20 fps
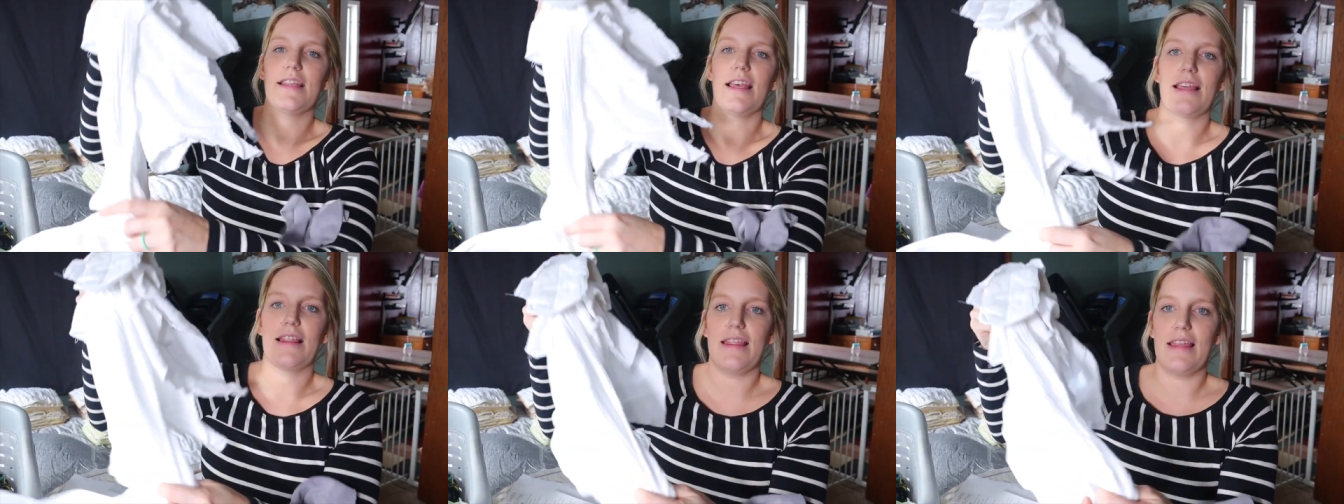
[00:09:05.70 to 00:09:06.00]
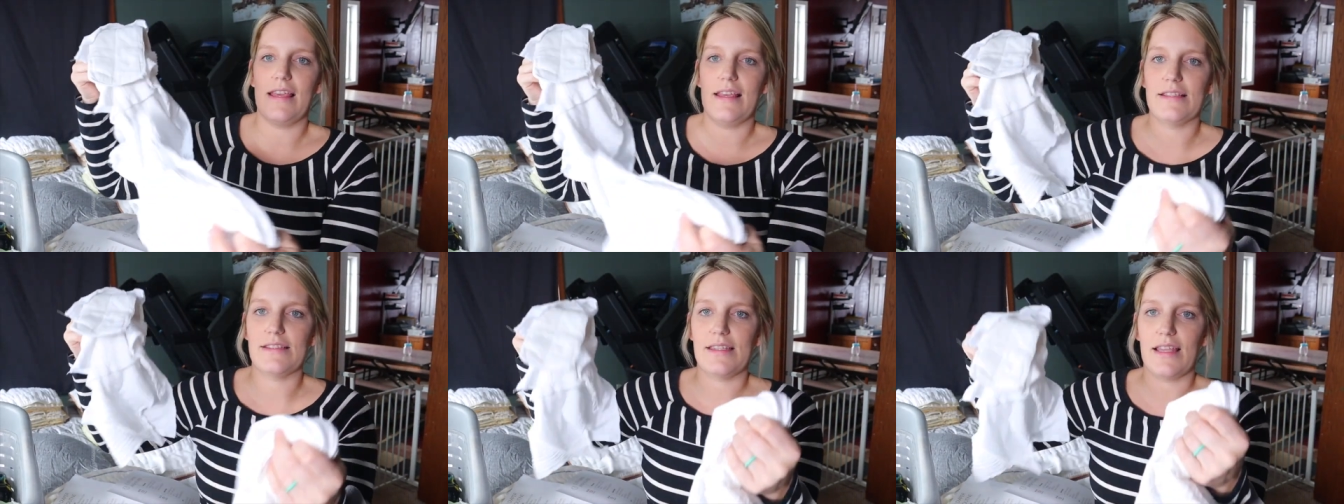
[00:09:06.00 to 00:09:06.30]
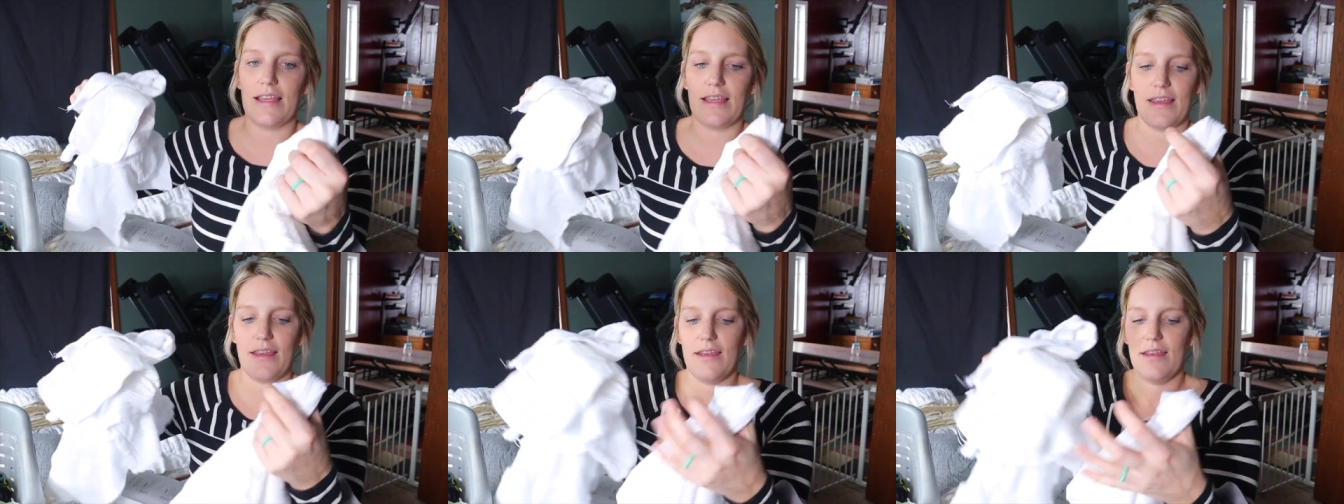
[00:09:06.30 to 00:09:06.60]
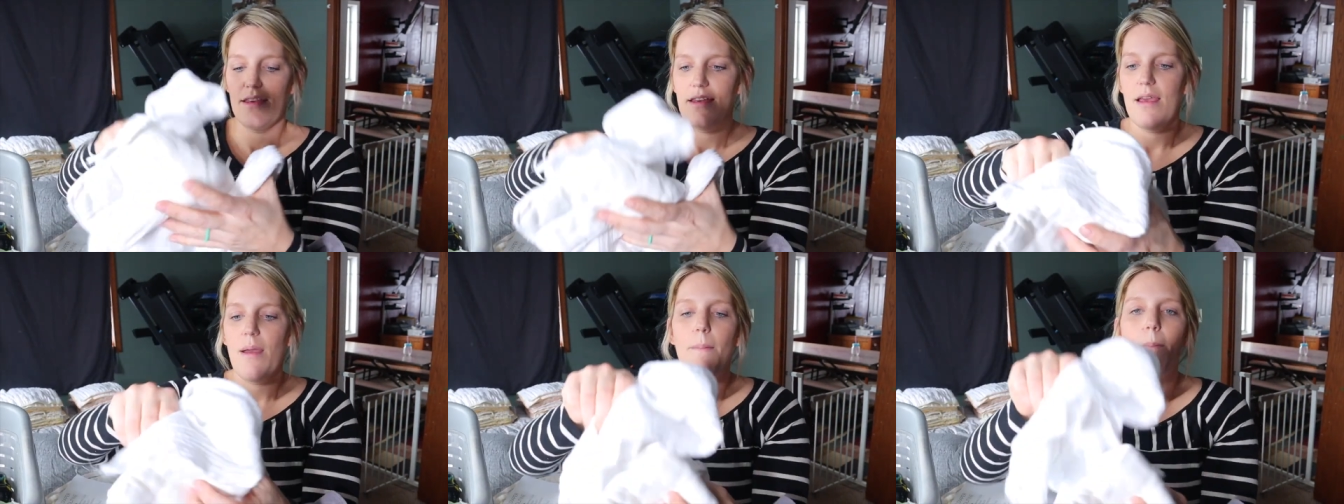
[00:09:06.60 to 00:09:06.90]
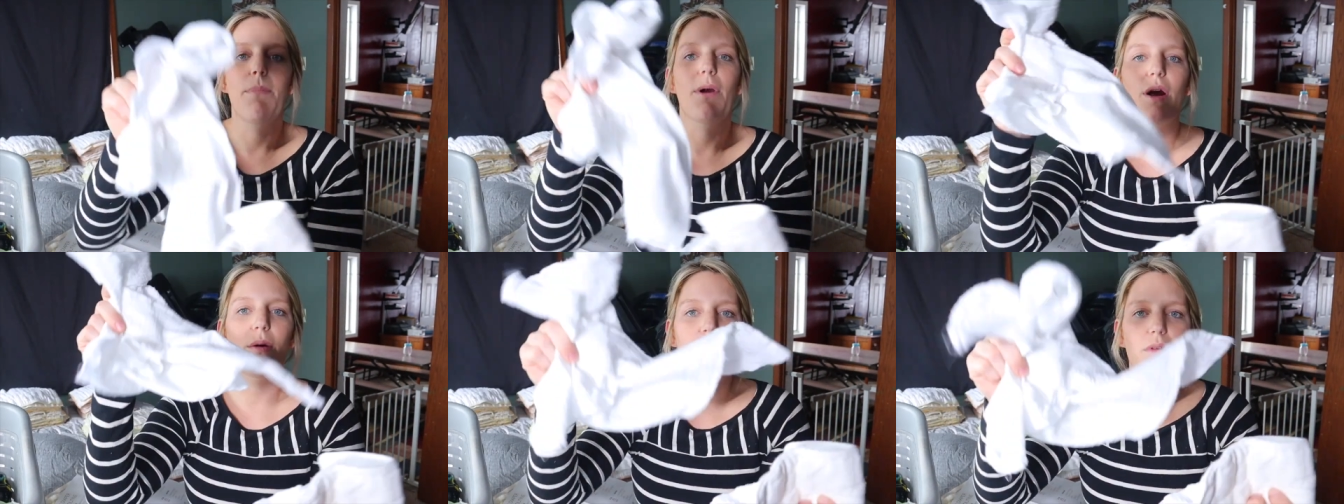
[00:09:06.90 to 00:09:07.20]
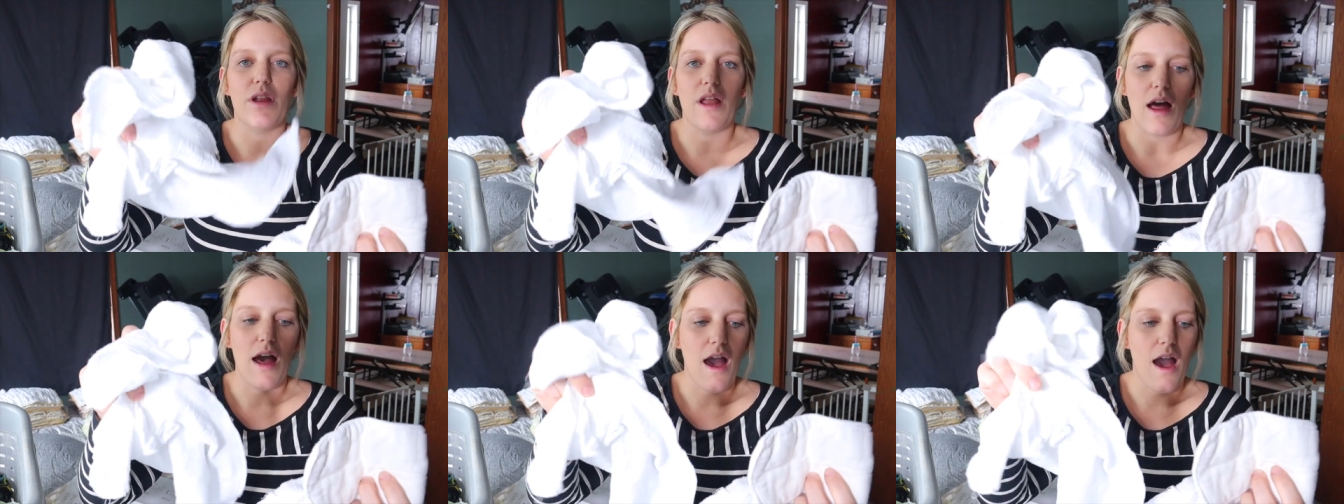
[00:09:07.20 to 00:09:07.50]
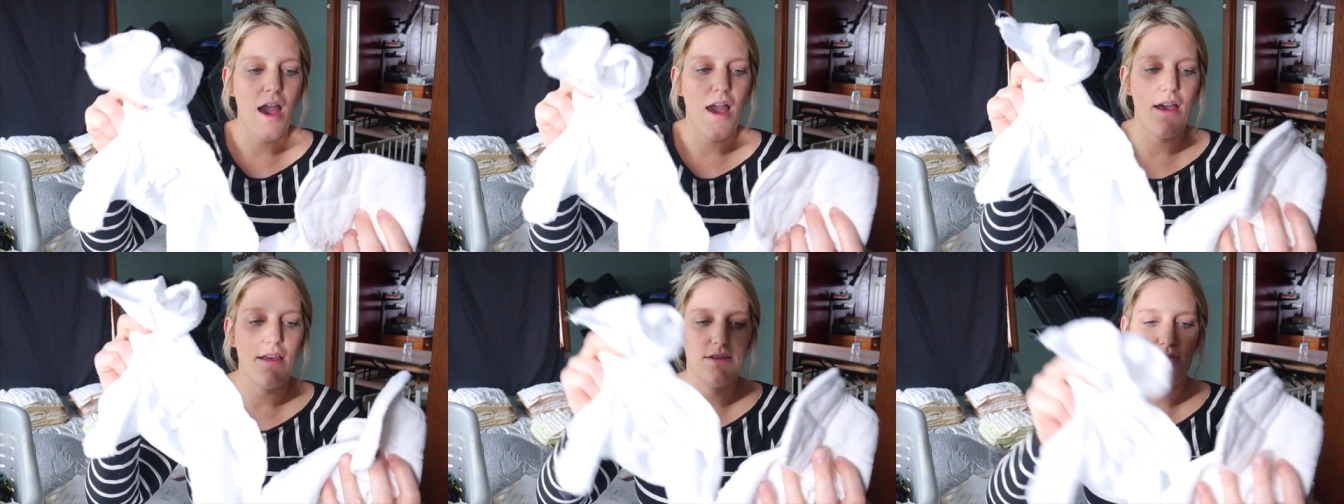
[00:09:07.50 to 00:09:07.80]
like these, like burp
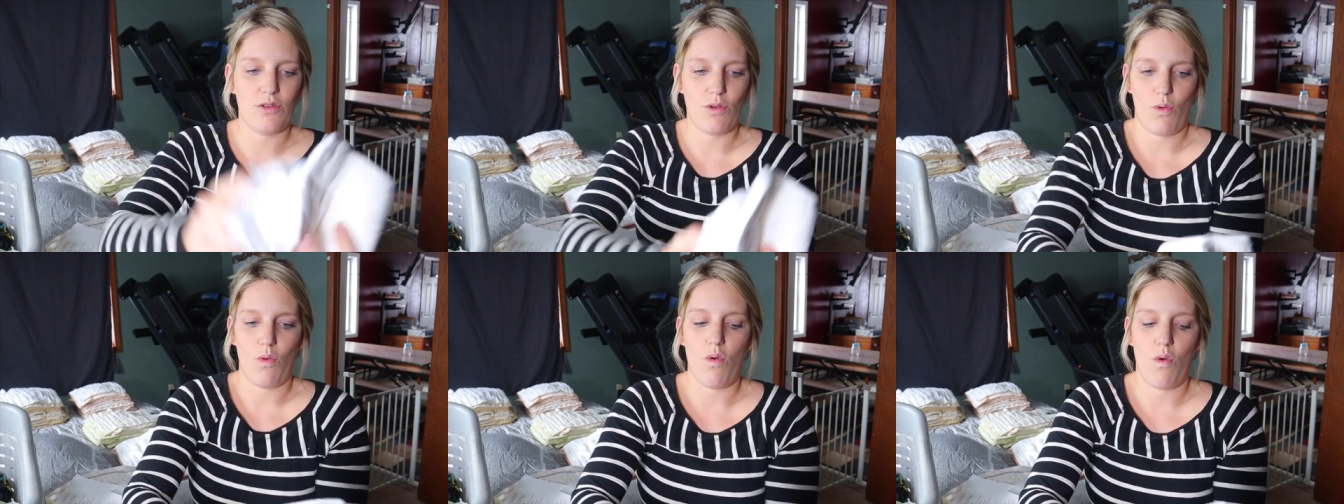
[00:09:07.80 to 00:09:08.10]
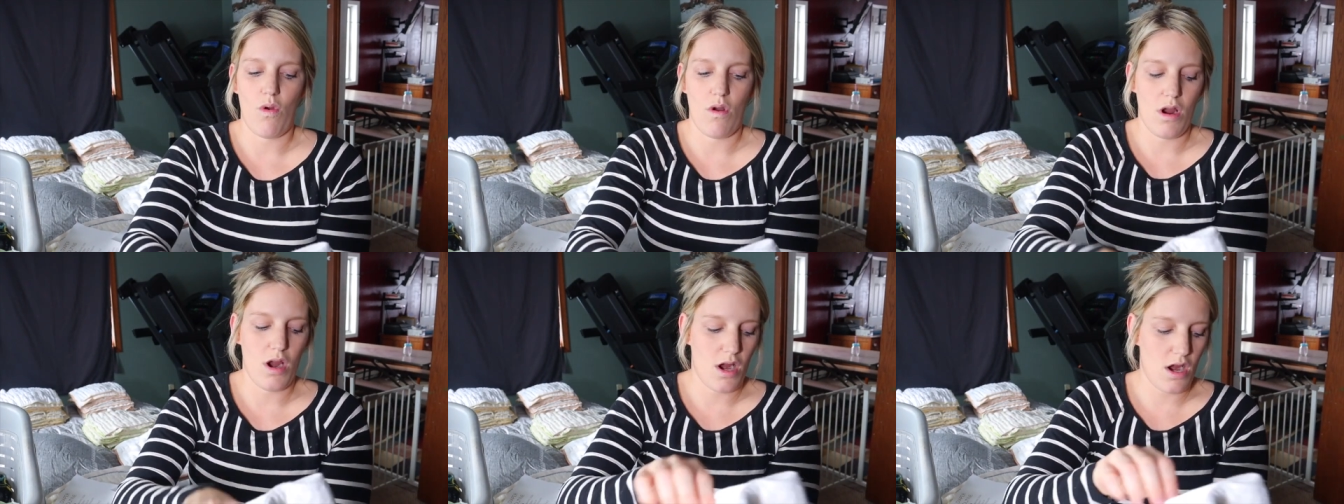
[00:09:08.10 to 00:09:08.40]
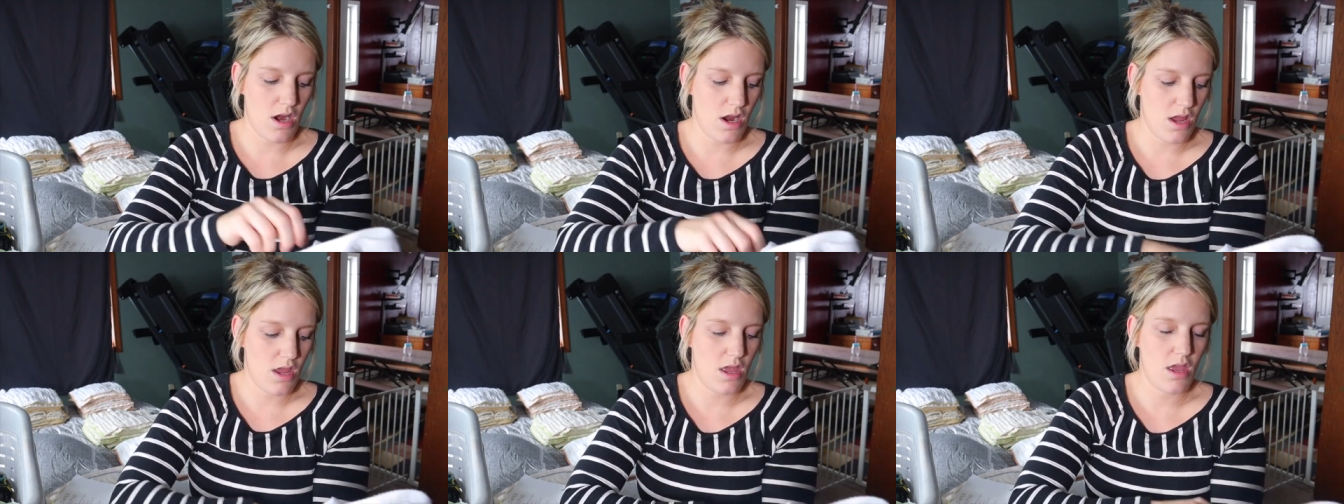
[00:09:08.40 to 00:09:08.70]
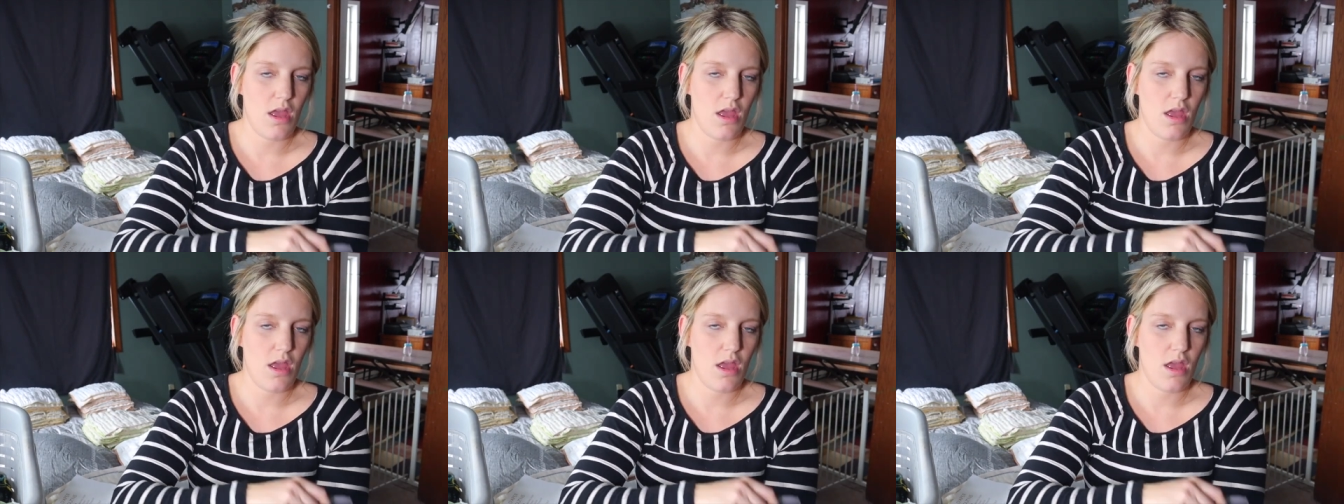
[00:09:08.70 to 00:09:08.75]
cloths or